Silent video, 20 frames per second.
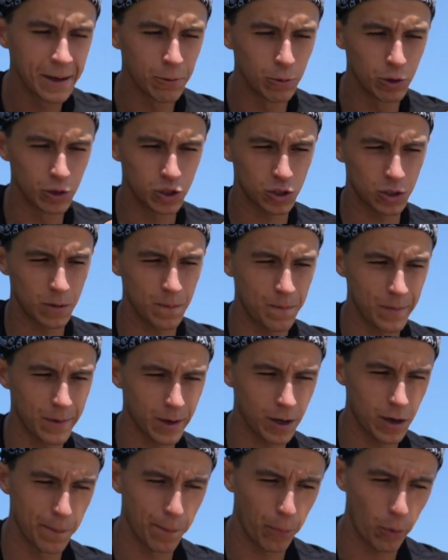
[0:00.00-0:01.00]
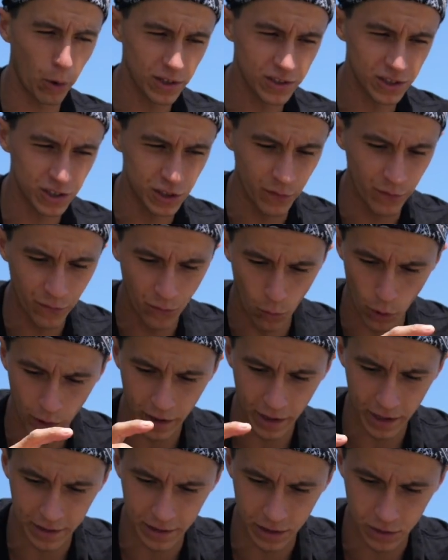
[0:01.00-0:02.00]
which compresses the fork
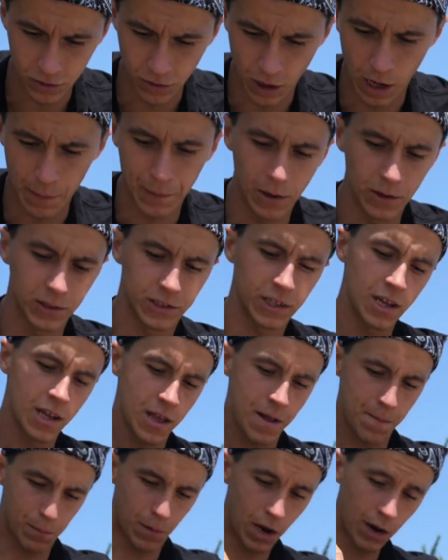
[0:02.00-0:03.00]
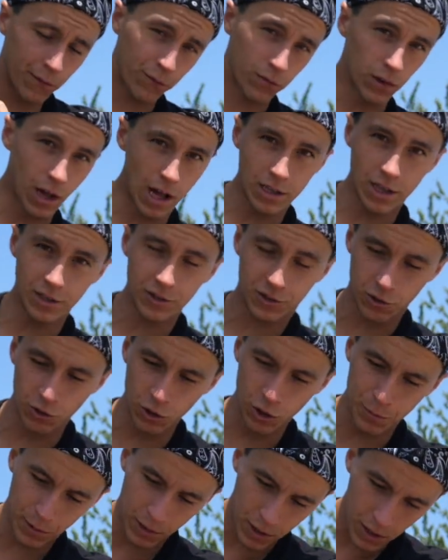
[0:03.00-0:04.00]
and the dropouts. My flatland
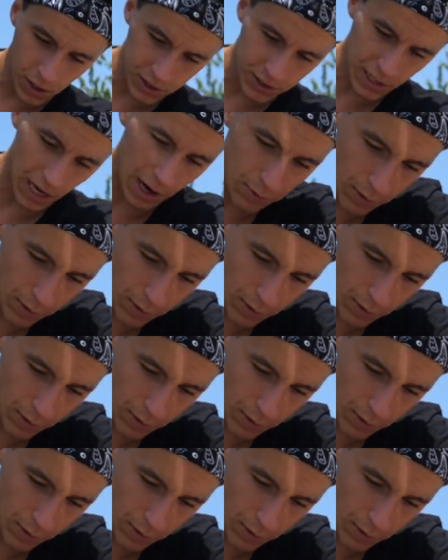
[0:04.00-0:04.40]
scooter, because I